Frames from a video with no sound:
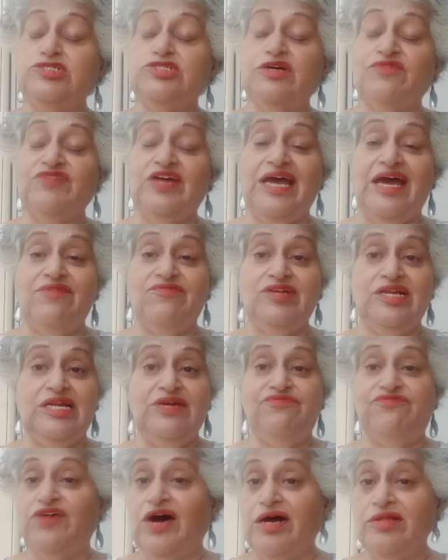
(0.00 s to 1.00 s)
of the Heavenly
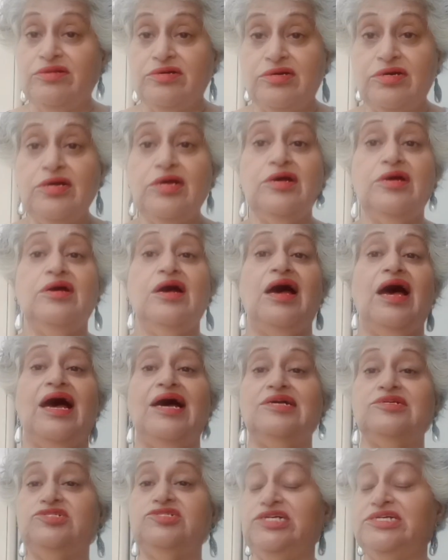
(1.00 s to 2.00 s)
Father.
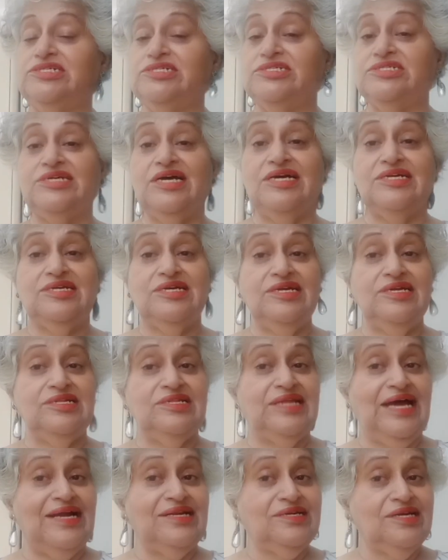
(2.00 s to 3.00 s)
And Jesus said, in
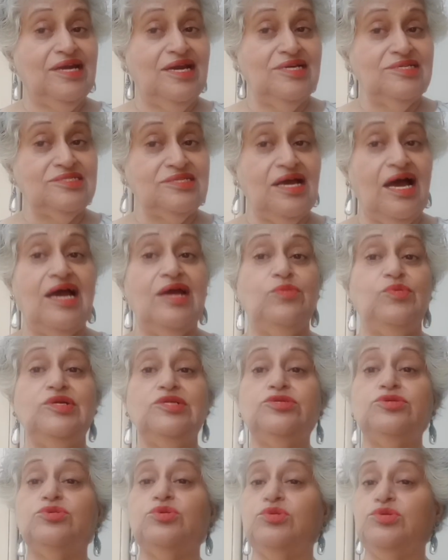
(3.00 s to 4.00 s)
that case, I will
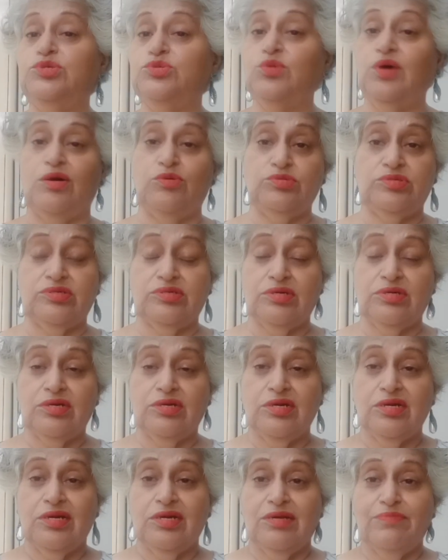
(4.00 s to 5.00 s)
throw you out,
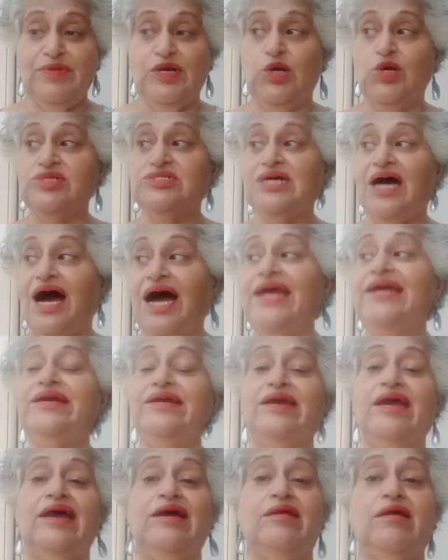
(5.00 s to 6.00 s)
because I
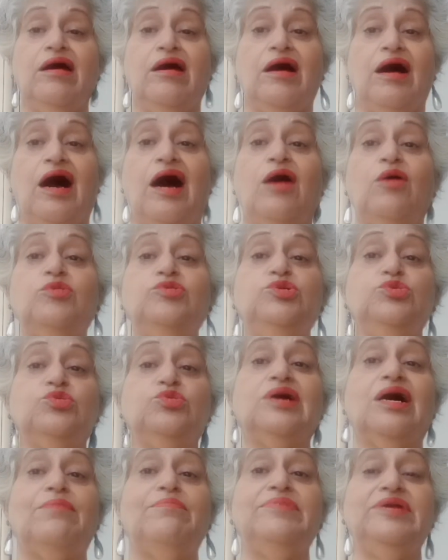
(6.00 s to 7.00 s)
care how you
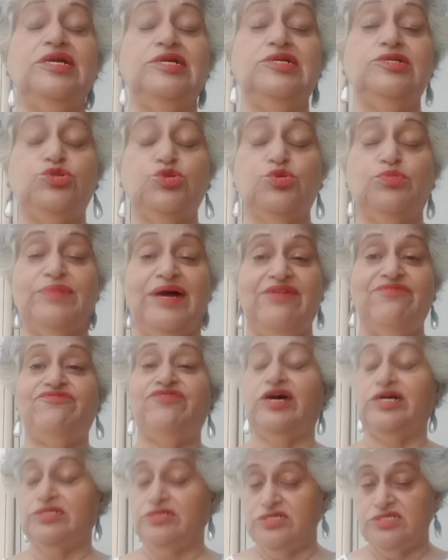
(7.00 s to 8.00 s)
come into my
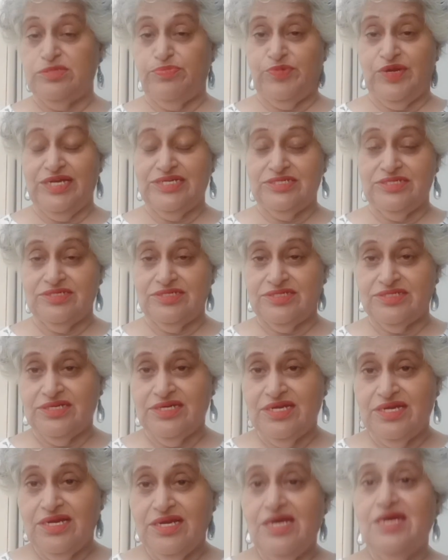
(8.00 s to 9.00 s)
Father's presence.
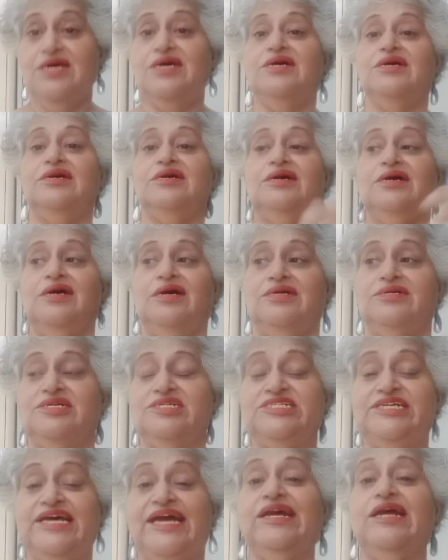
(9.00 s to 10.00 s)
The
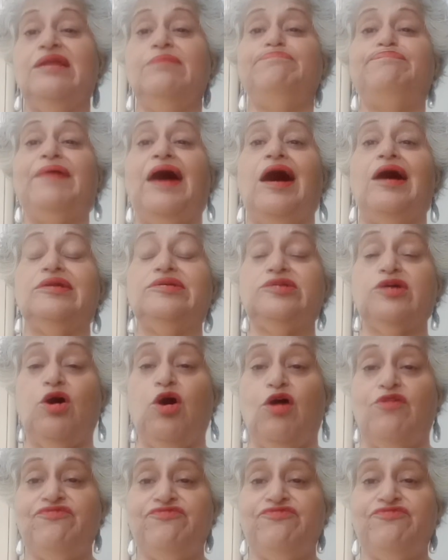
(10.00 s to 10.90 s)
second part of